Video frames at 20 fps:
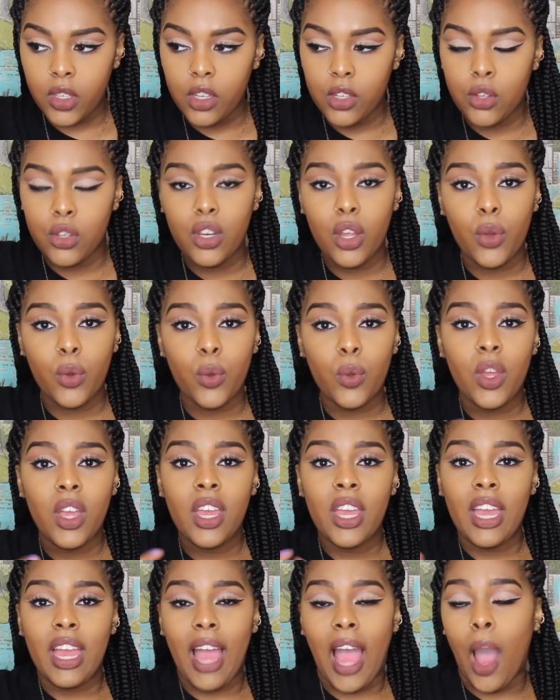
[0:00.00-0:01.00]
you know,
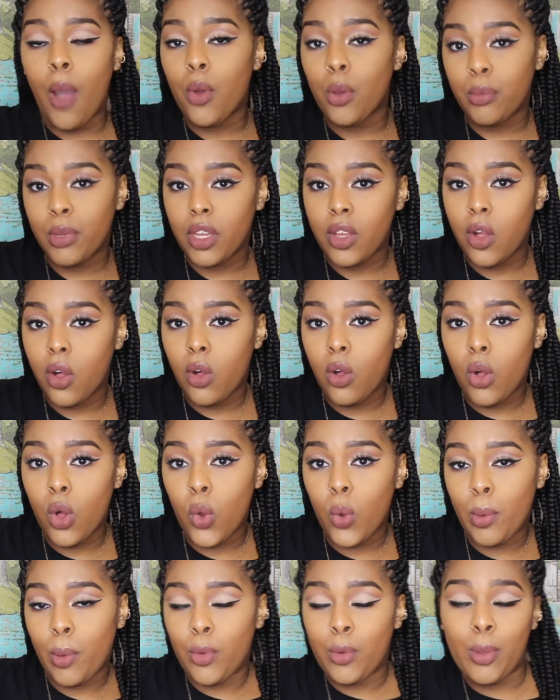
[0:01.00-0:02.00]
I would be
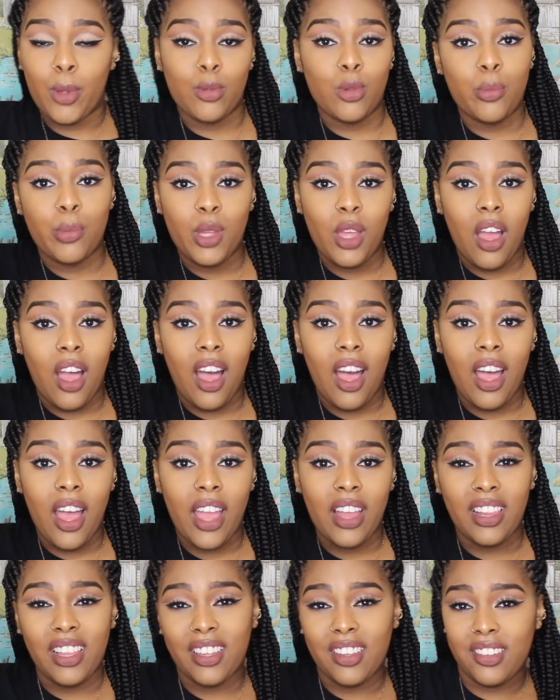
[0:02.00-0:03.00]
cold, my roommate would be
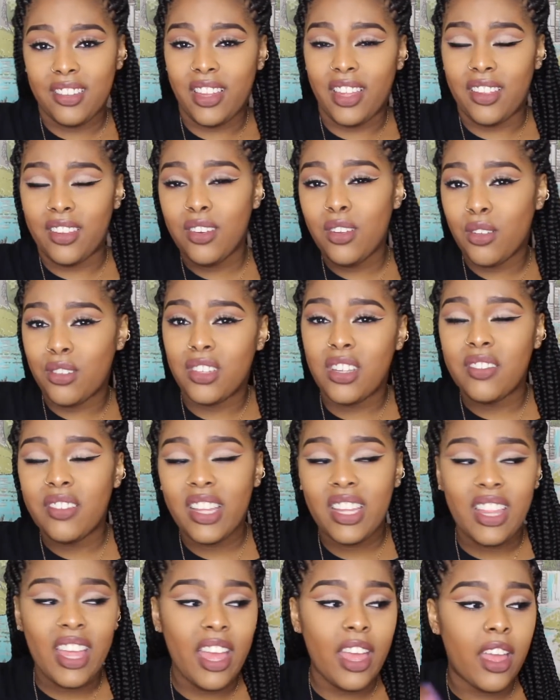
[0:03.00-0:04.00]
hot, like you know, stuff
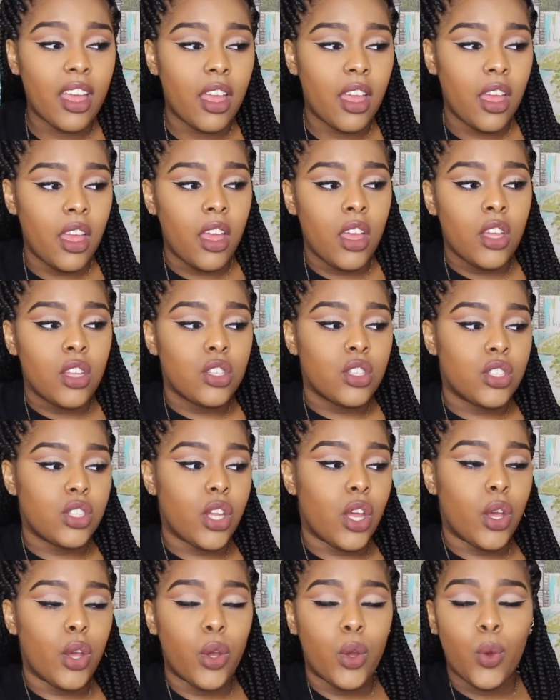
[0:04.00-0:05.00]
like that.
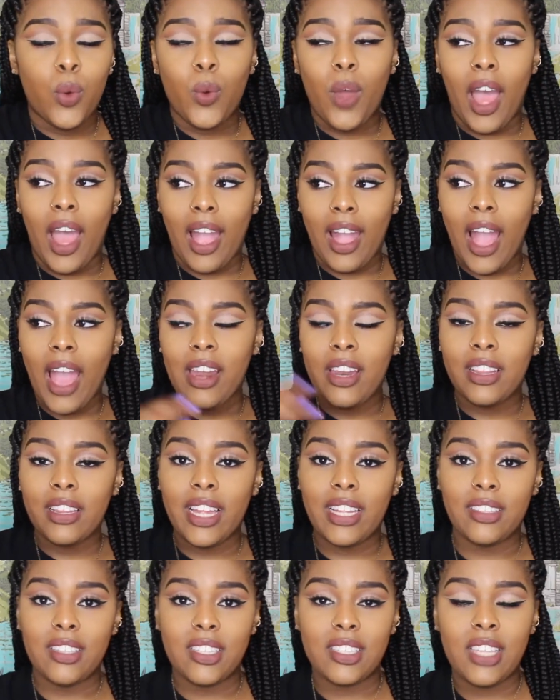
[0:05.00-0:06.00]
So I kind of
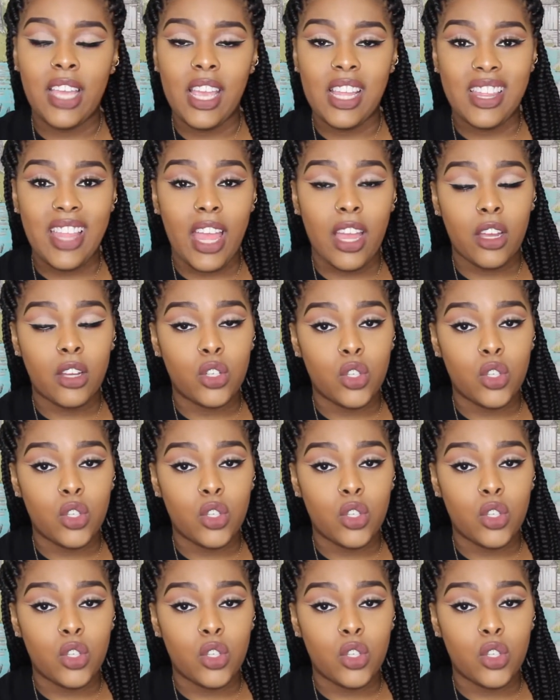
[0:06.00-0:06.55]
like to take that